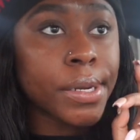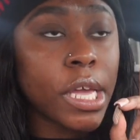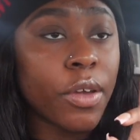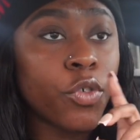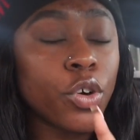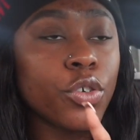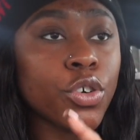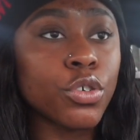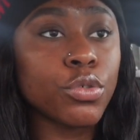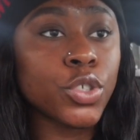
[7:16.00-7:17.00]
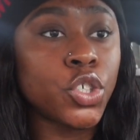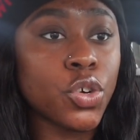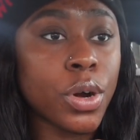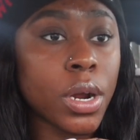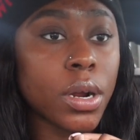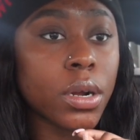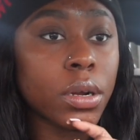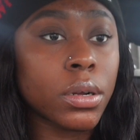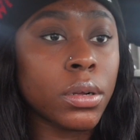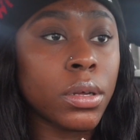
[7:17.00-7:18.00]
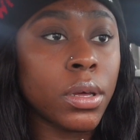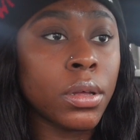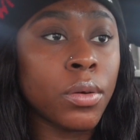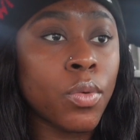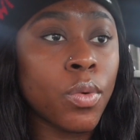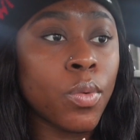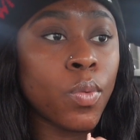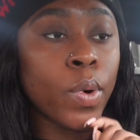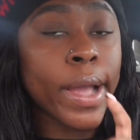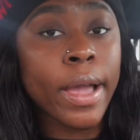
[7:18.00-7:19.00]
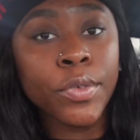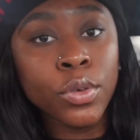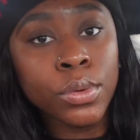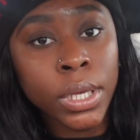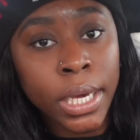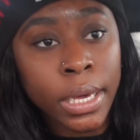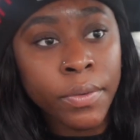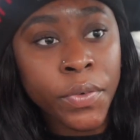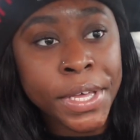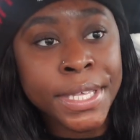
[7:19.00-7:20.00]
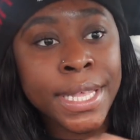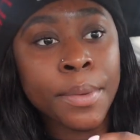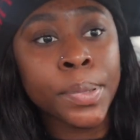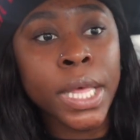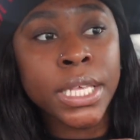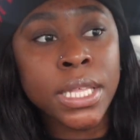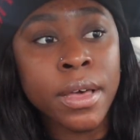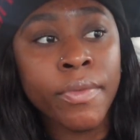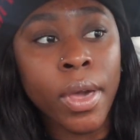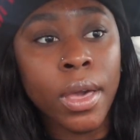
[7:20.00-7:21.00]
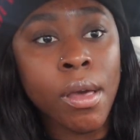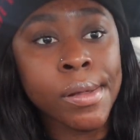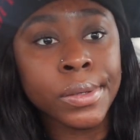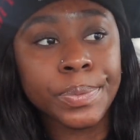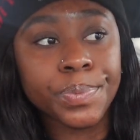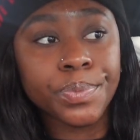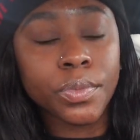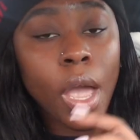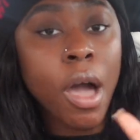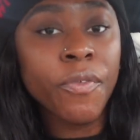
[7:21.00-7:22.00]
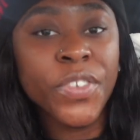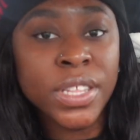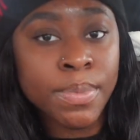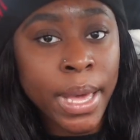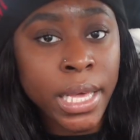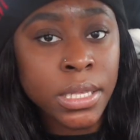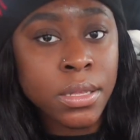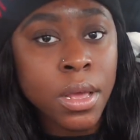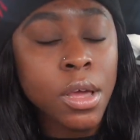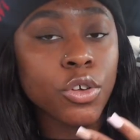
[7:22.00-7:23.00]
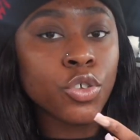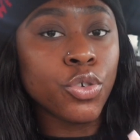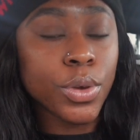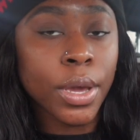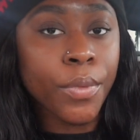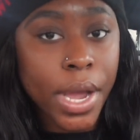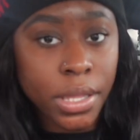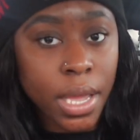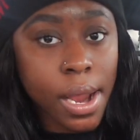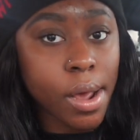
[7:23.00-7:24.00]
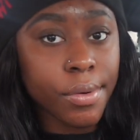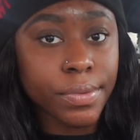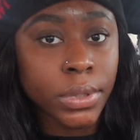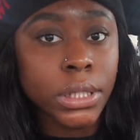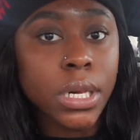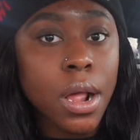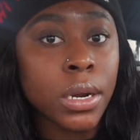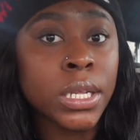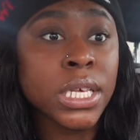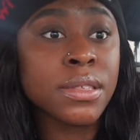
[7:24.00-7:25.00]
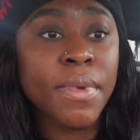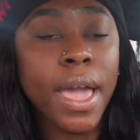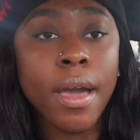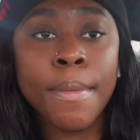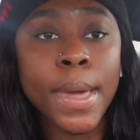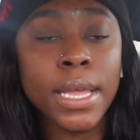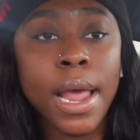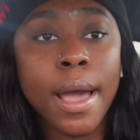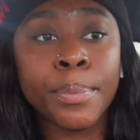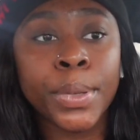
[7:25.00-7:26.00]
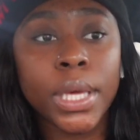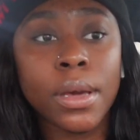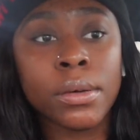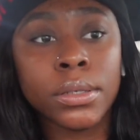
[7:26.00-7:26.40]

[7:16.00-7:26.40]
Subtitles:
If you use your wherever you live as a place of a office space, you can write that off. This may or may not be